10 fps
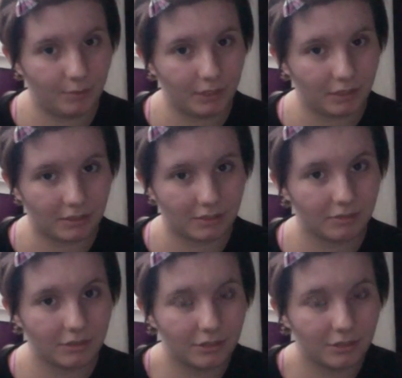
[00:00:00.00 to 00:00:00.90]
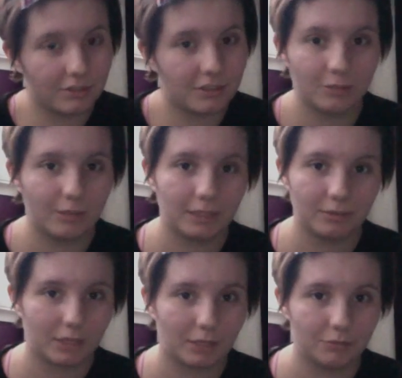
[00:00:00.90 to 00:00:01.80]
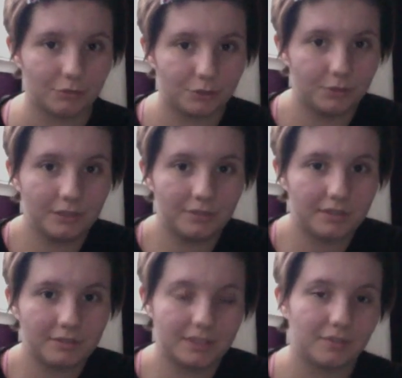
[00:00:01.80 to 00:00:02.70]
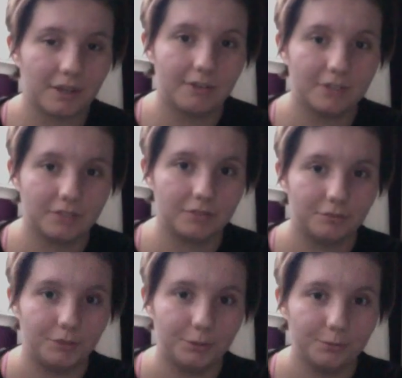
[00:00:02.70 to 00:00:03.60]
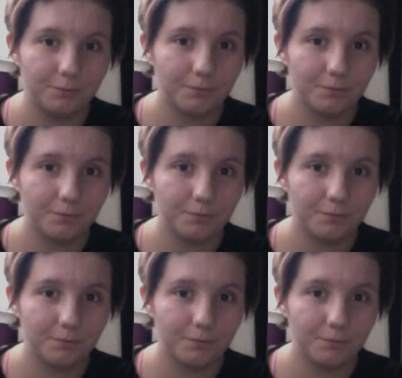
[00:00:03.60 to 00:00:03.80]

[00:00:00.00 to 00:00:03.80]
because you can still make them come true, even if it's via a different route.